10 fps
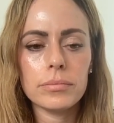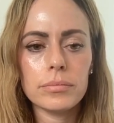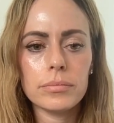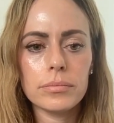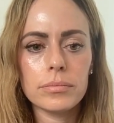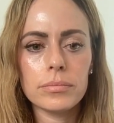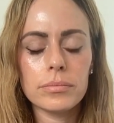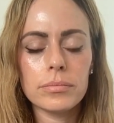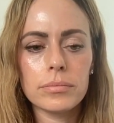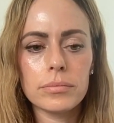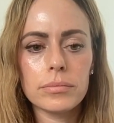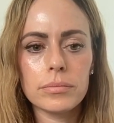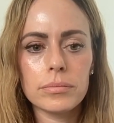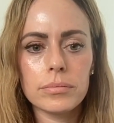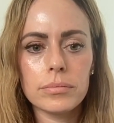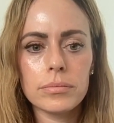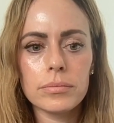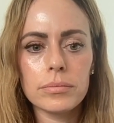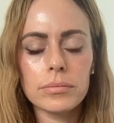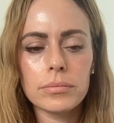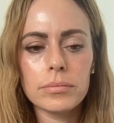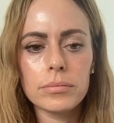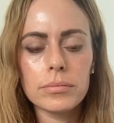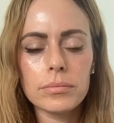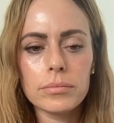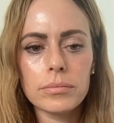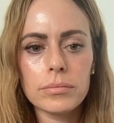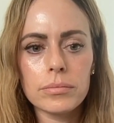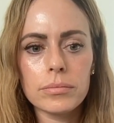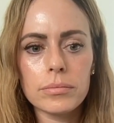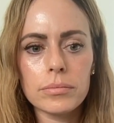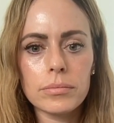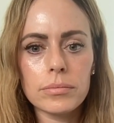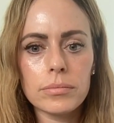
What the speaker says: No words are spoken by the person on screen.